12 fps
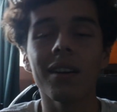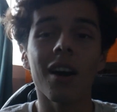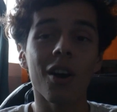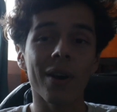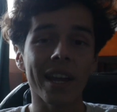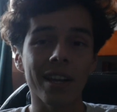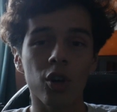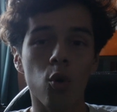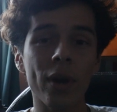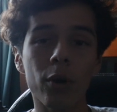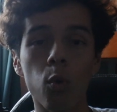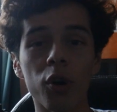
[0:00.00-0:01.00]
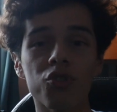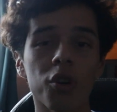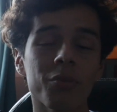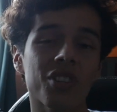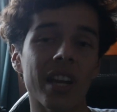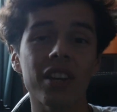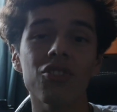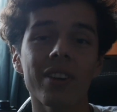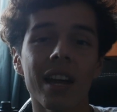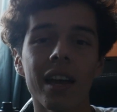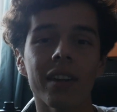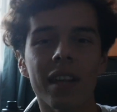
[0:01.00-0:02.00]
All right, quick wardrobe change.
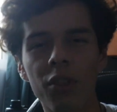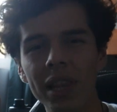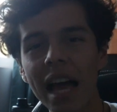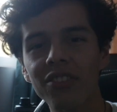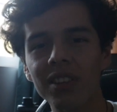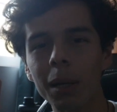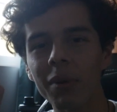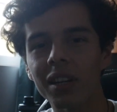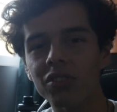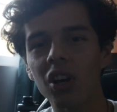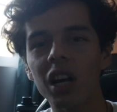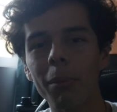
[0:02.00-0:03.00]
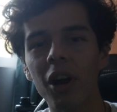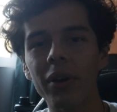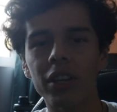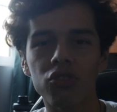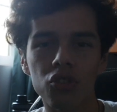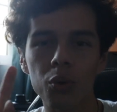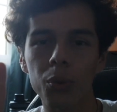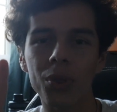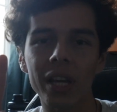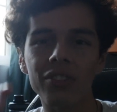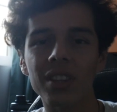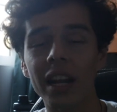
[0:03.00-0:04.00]
Now, the last thing I'm going to talk about is two
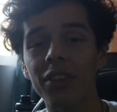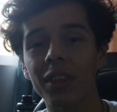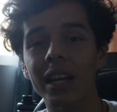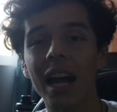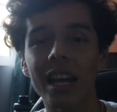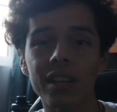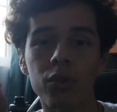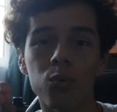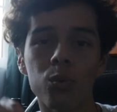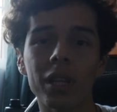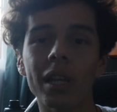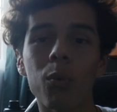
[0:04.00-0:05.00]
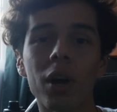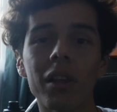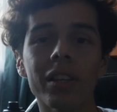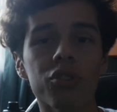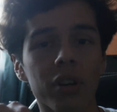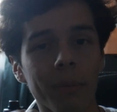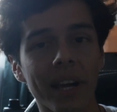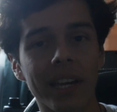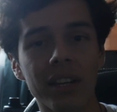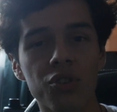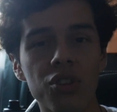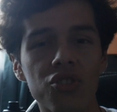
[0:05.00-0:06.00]
things that I think I did really well in during my
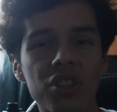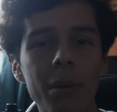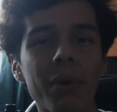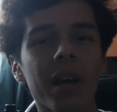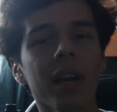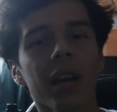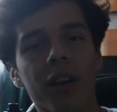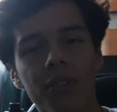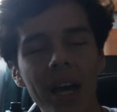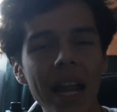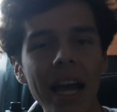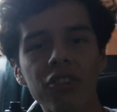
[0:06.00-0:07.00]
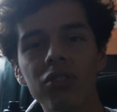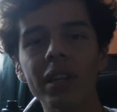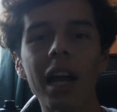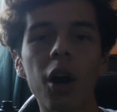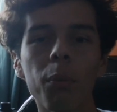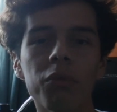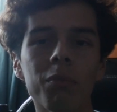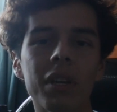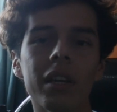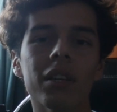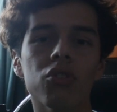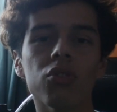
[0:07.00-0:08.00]
internship that actually helped
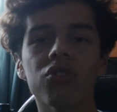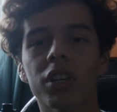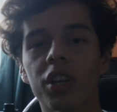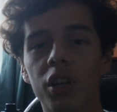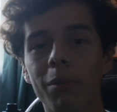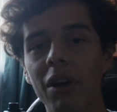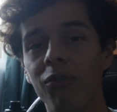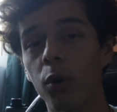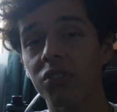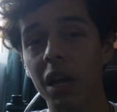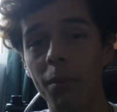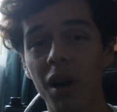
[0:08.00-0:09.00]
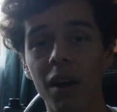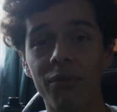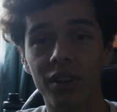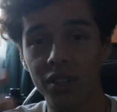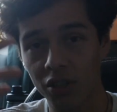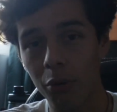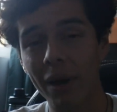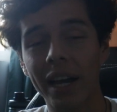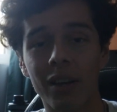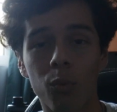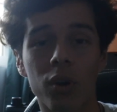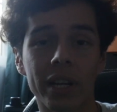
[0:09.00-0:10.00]
me to secure my full time offer to go
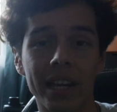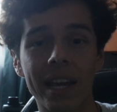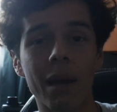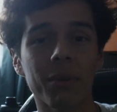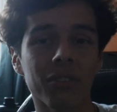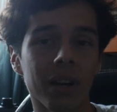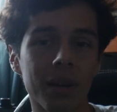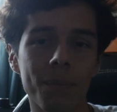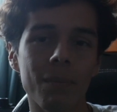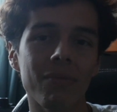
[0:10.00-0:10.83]
back and work at Amazon.